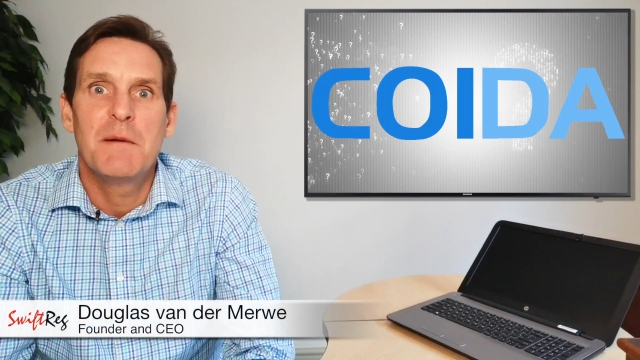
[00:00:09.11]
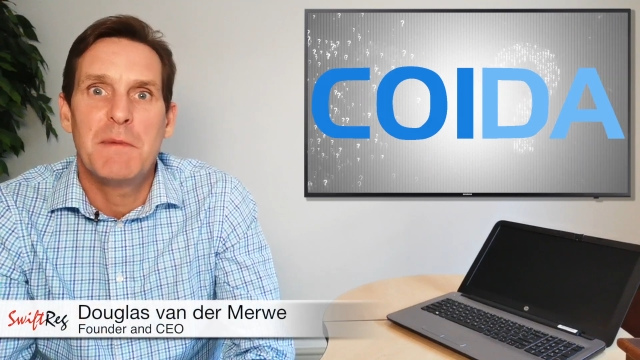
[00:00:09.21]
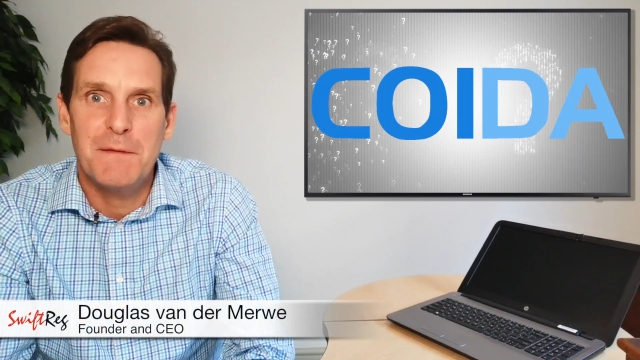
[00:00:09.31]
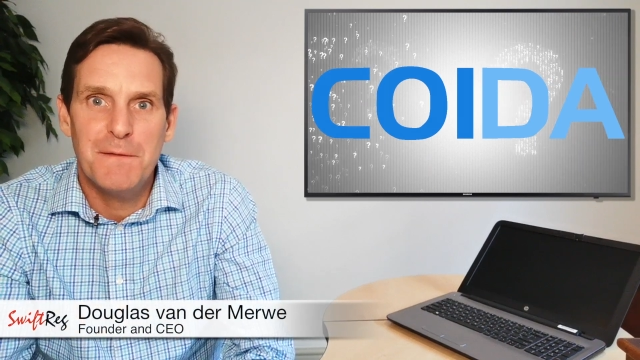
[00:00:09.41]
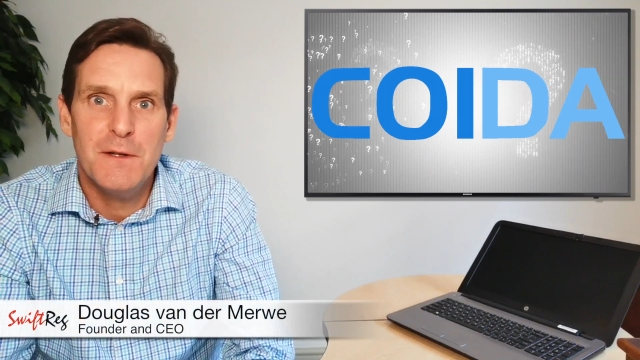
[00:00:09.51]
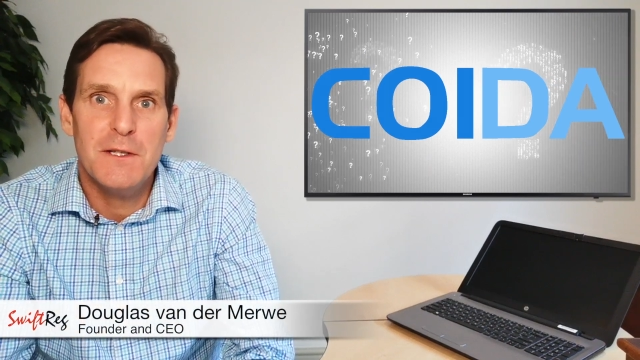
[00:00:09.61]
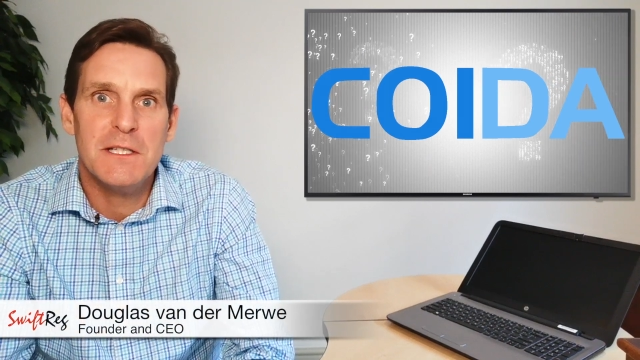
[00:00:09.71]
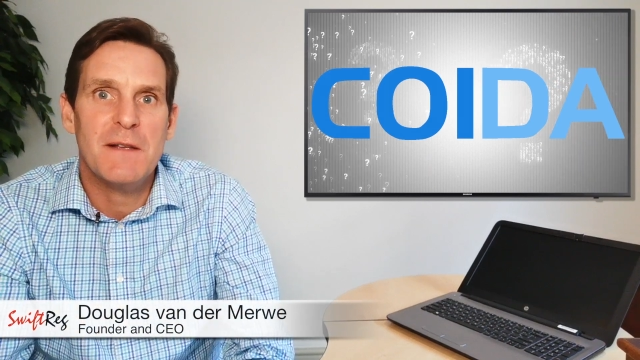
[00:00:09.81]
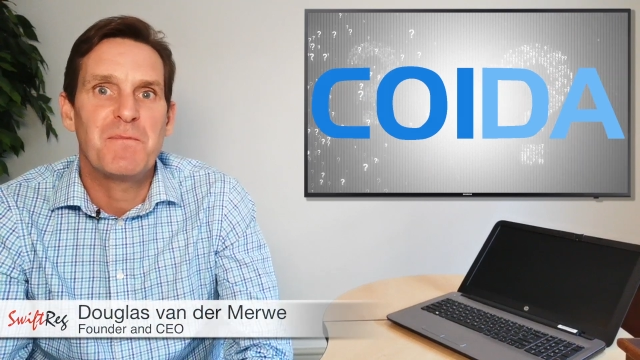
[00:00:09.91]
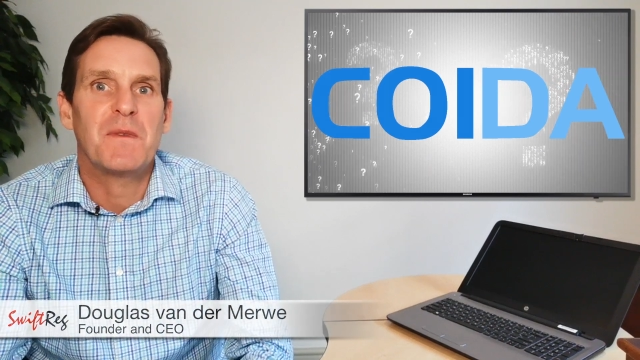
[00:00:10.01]
But
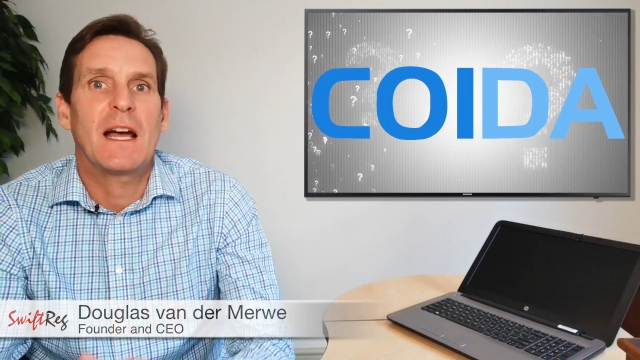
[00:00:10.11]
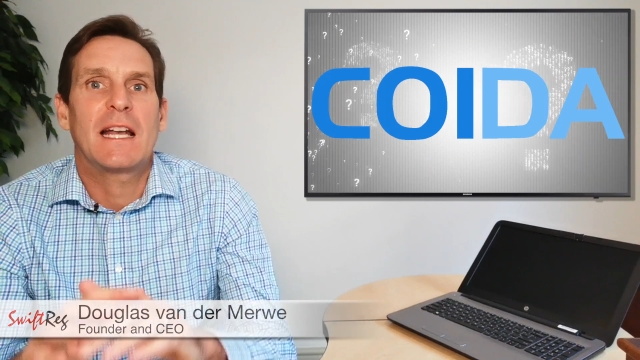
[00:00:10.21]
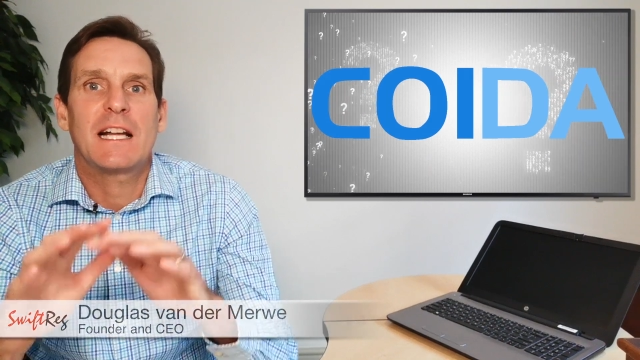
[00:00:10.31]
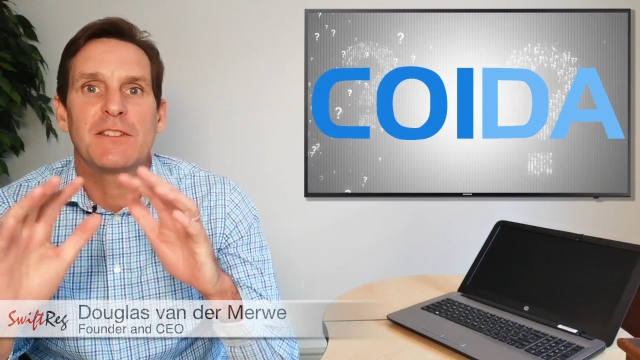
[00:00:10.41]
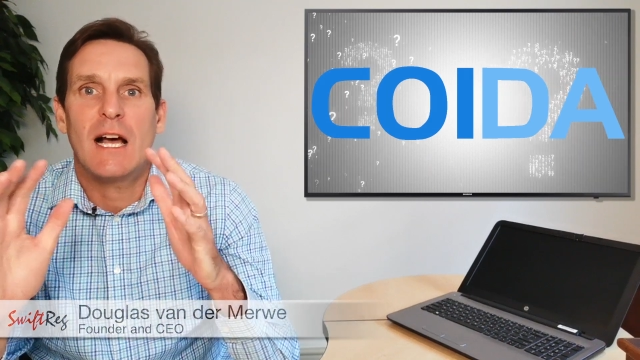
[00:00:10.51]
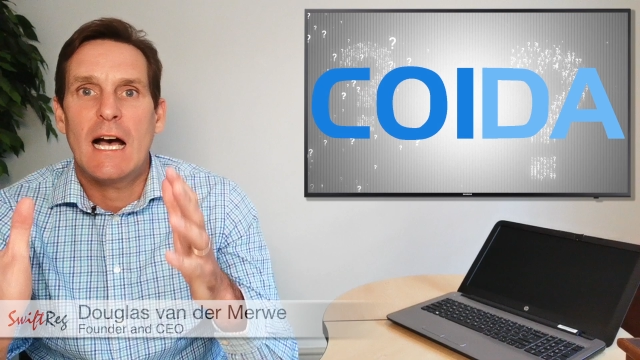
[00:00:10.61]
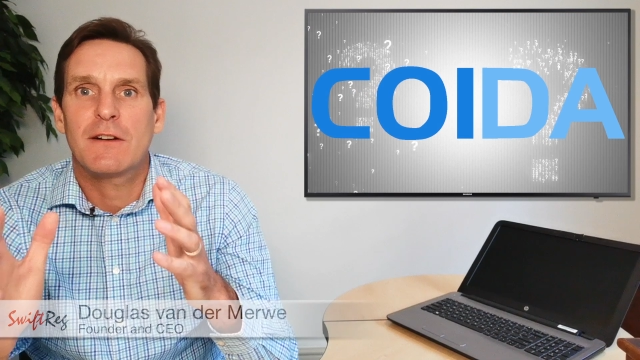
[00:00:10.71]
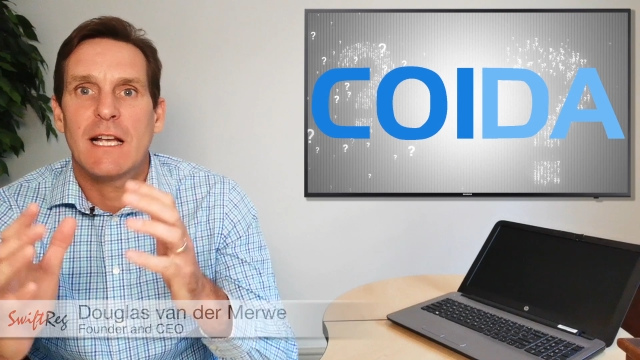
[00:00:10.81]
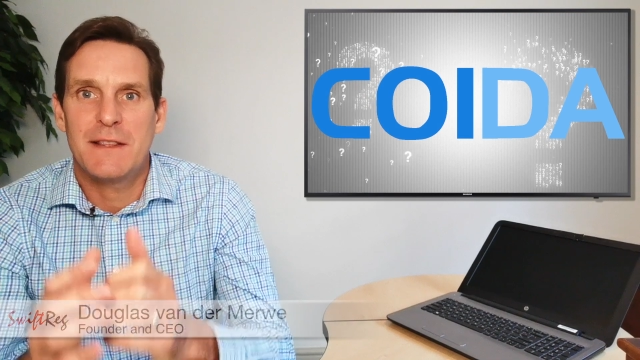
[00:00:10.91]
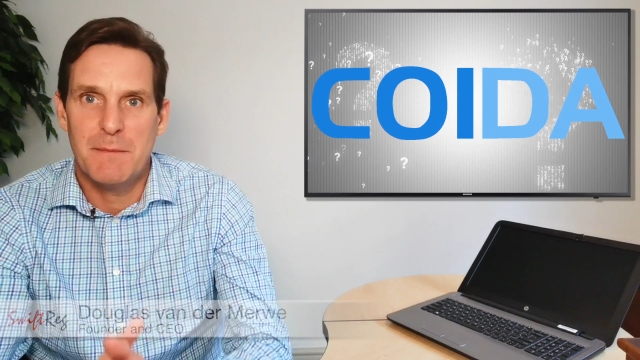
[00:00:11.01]
first, I'd like to
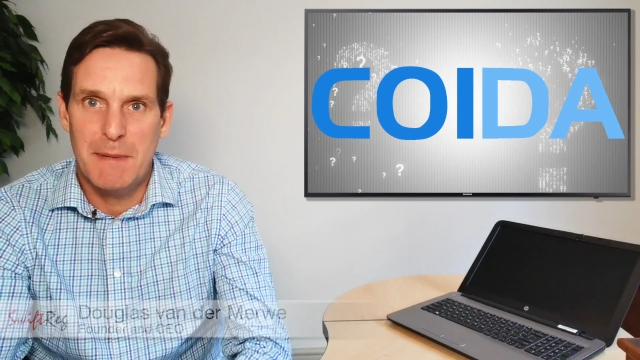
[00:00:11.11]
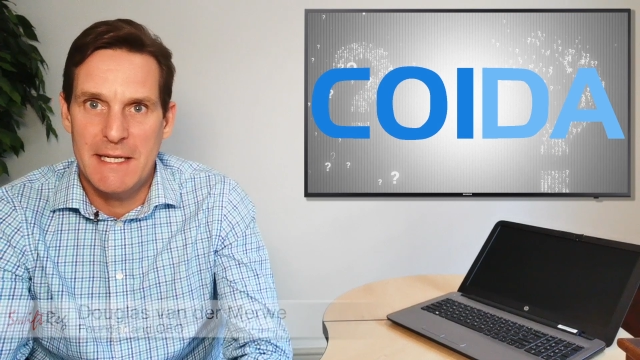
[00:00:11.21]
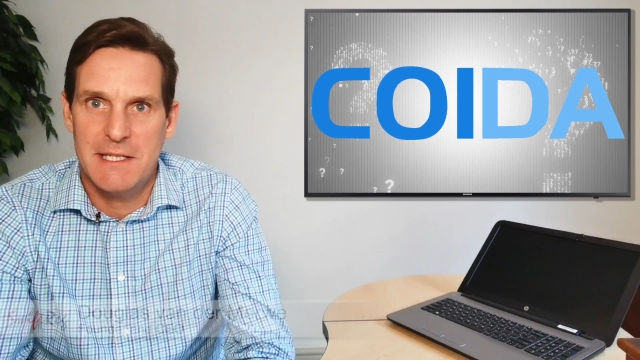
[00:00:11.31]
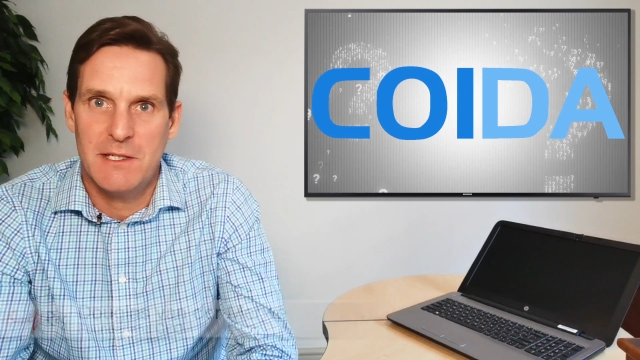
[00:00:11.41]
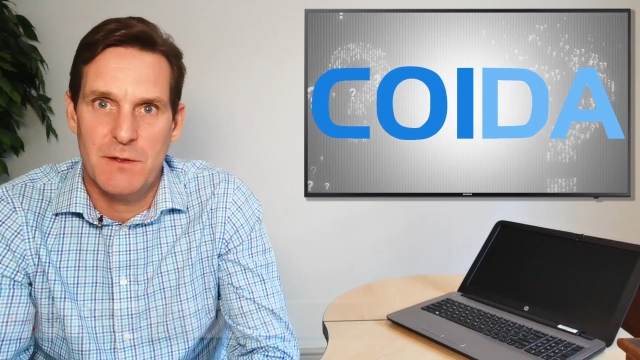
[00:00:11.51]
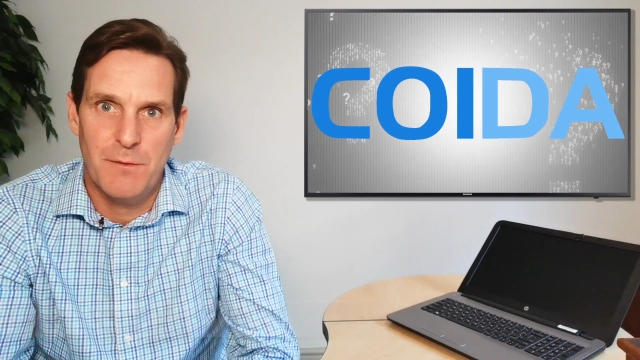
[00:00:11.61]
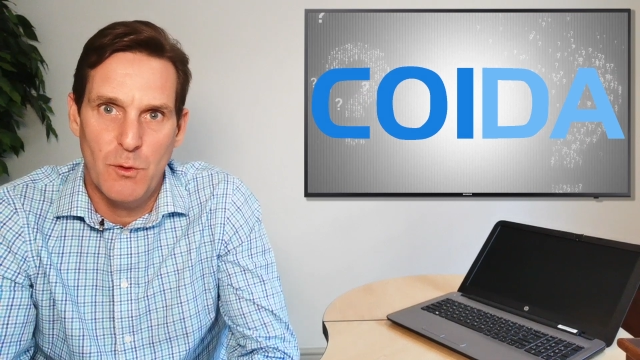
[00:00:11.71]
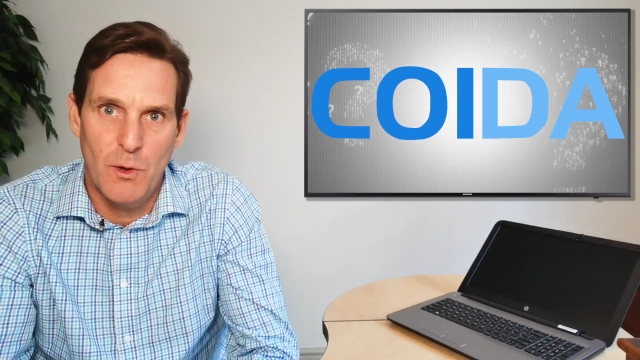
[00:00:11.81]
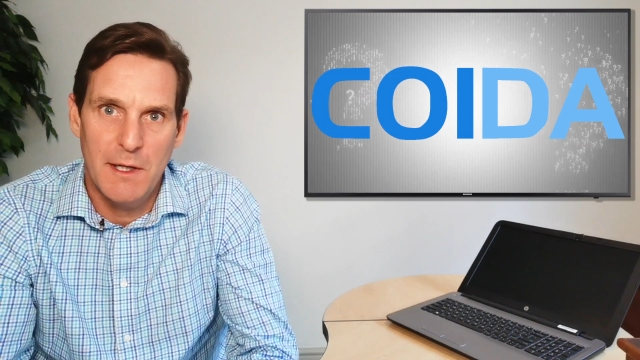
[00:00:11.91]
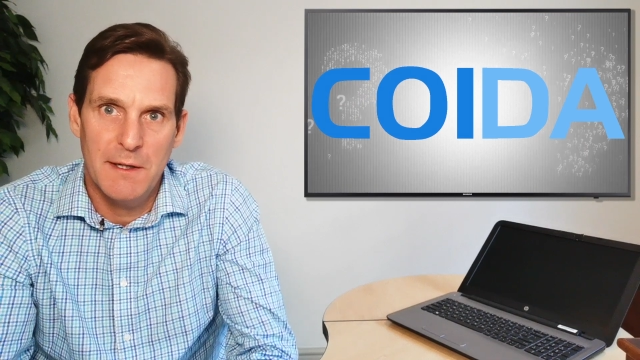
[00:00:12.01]
outline the basics of
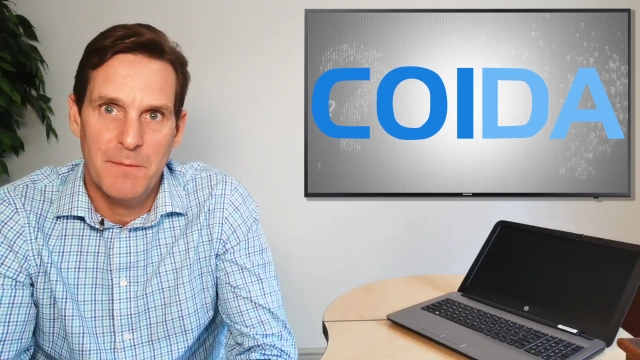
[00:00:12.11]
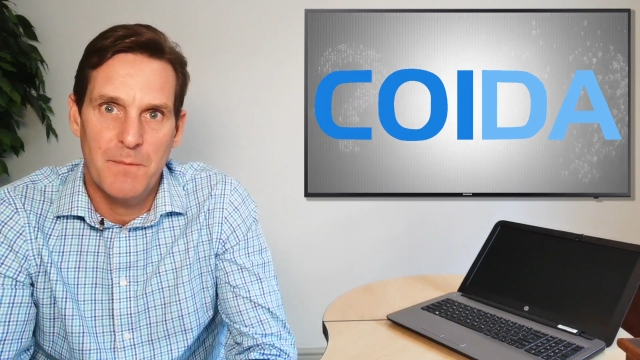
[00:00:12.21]
COID.